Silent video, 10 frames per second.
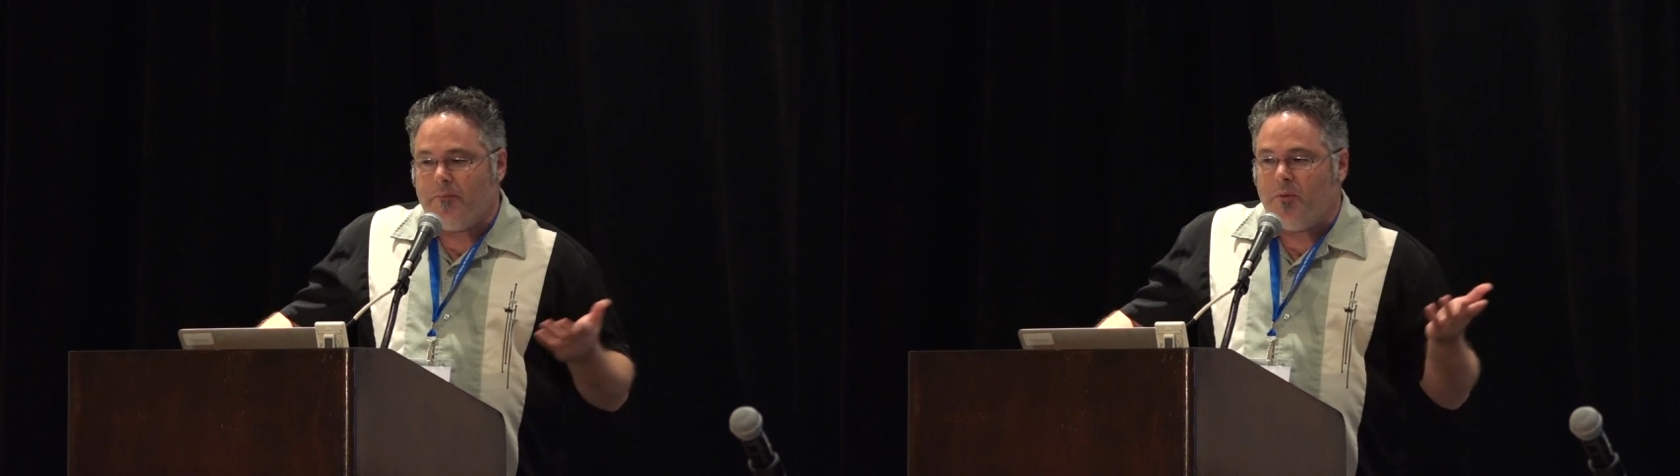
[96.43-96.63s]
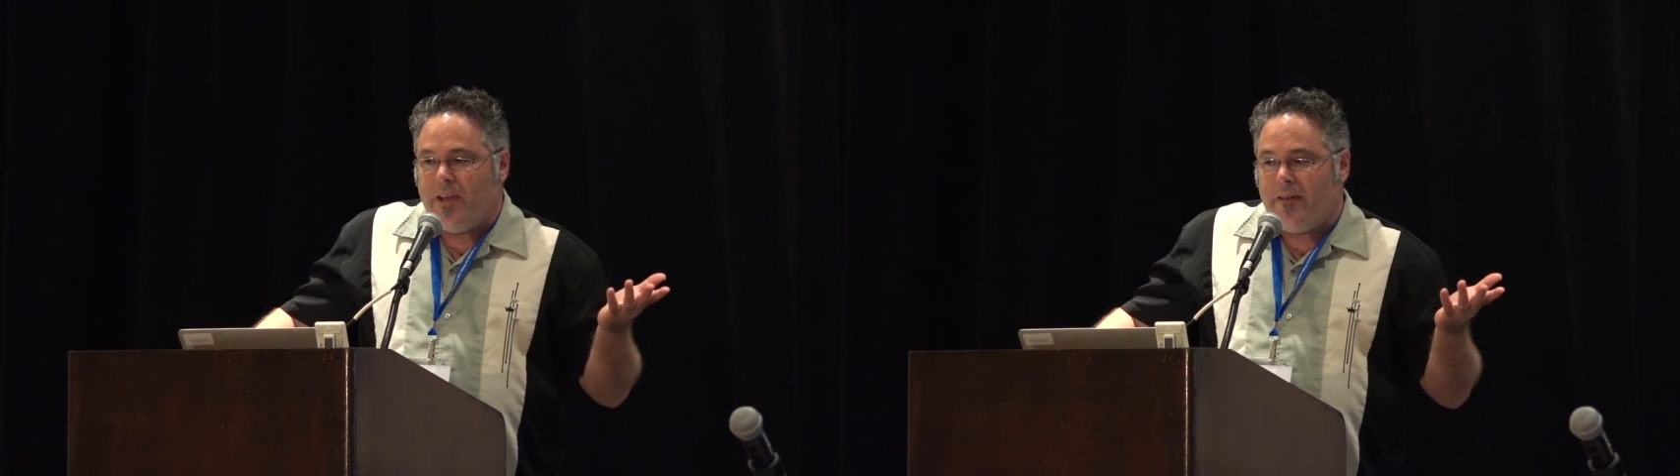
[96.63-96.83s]

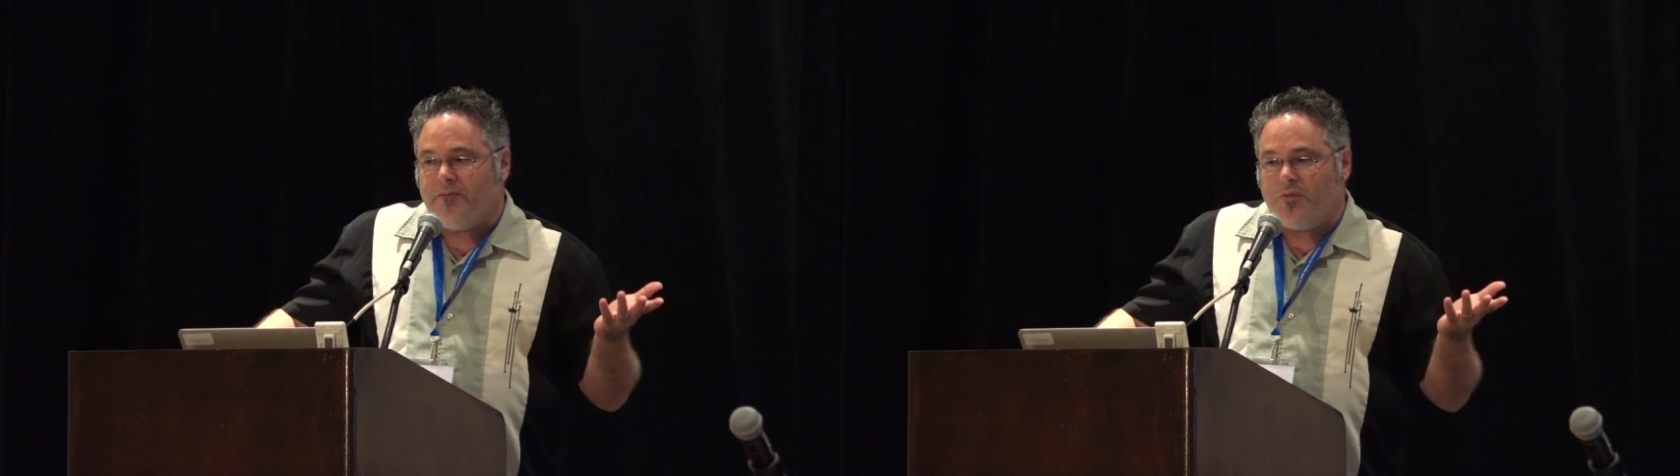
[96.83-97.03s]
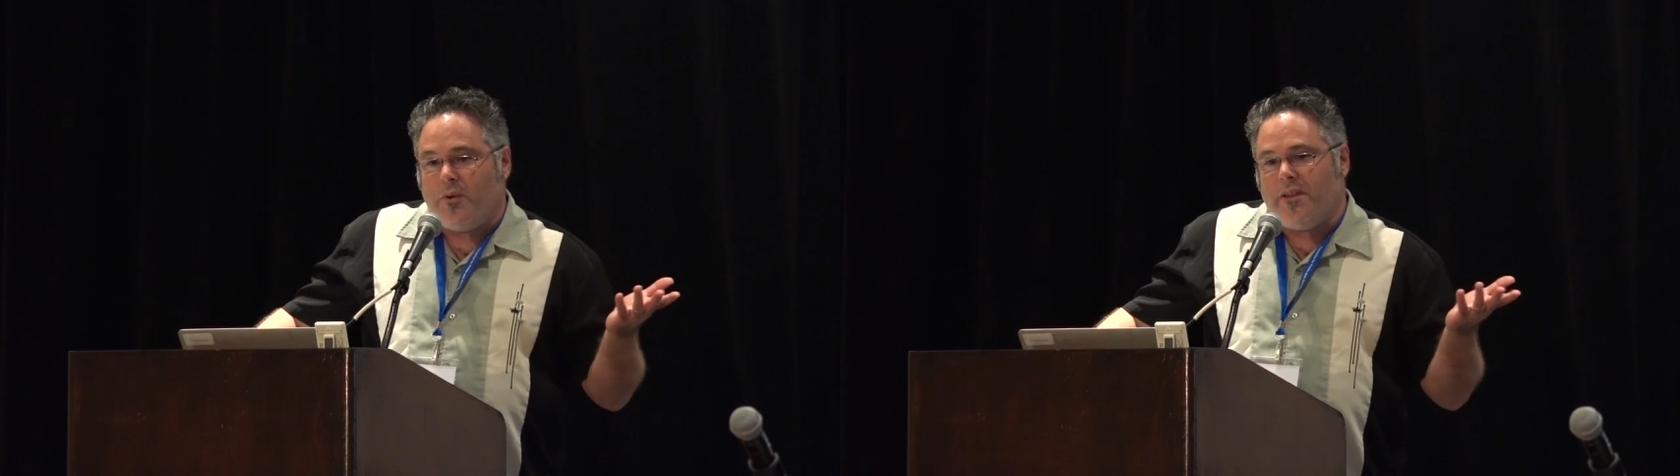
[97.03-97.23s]
but we
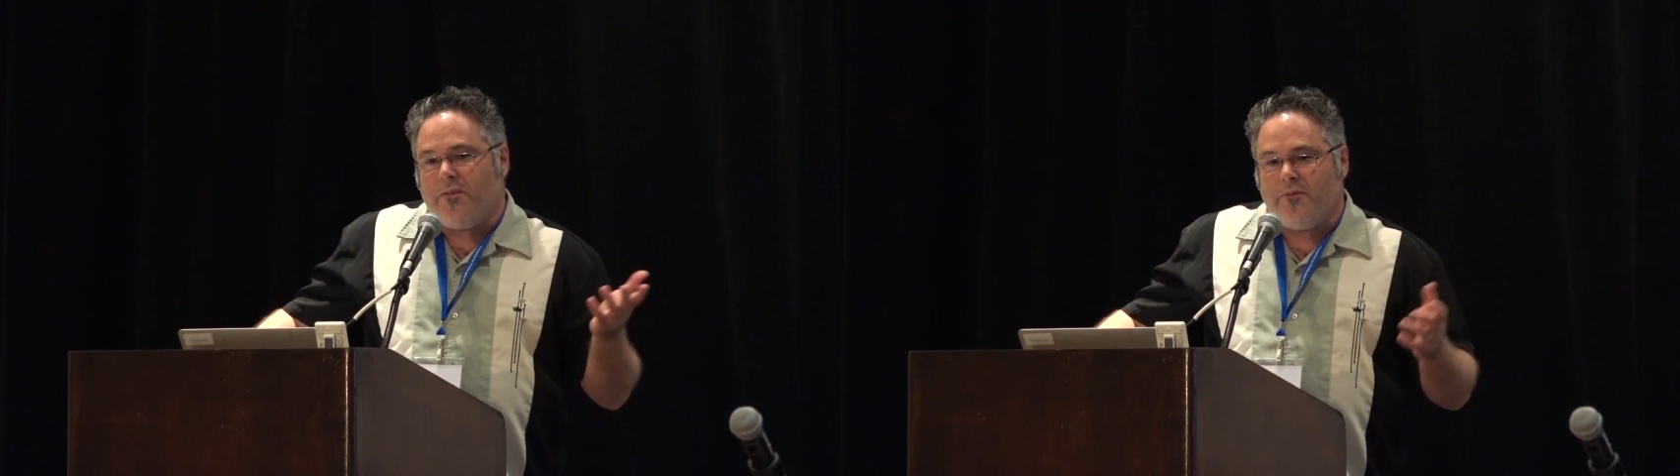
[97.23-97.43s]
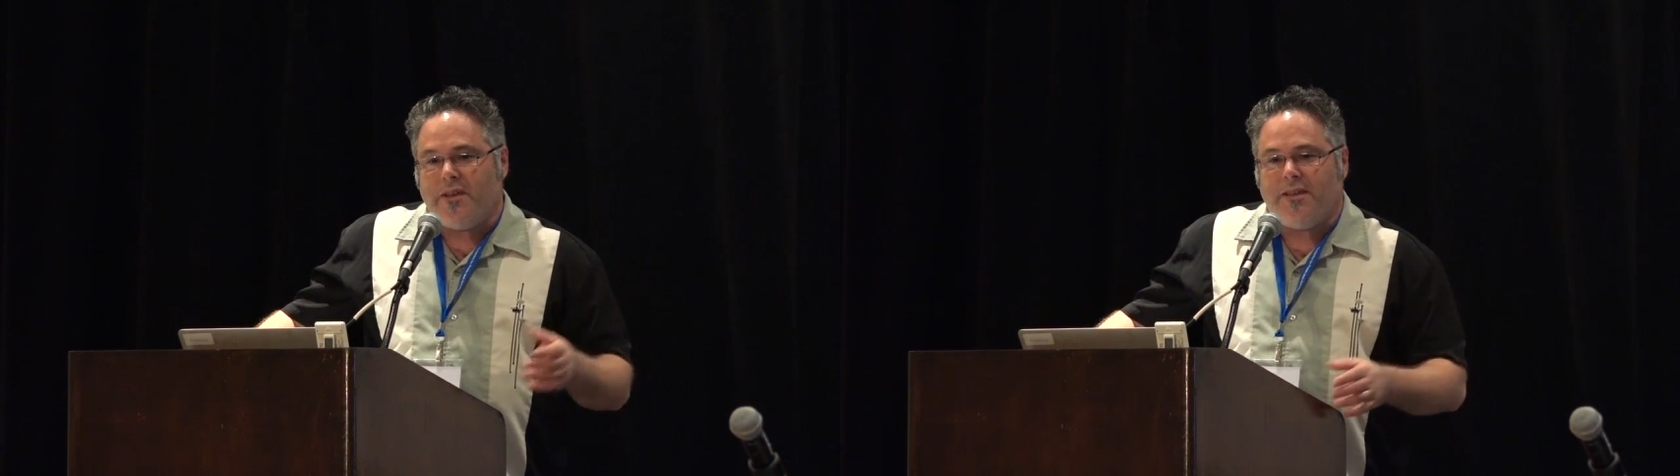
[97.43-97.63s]
have
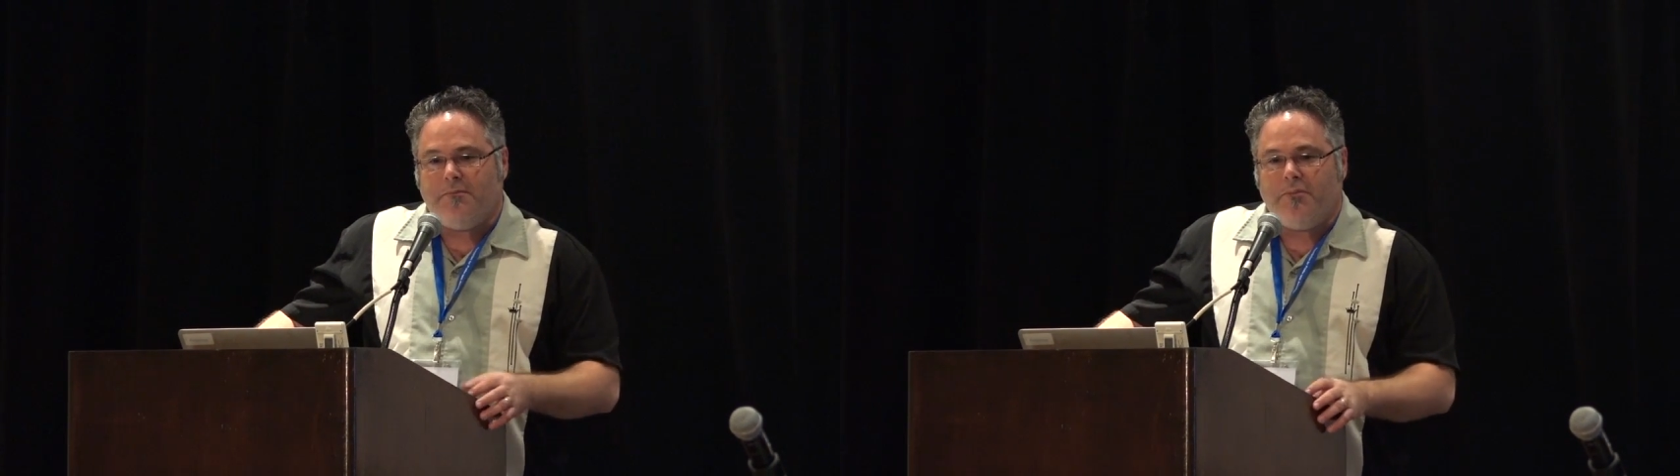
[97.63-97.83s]
23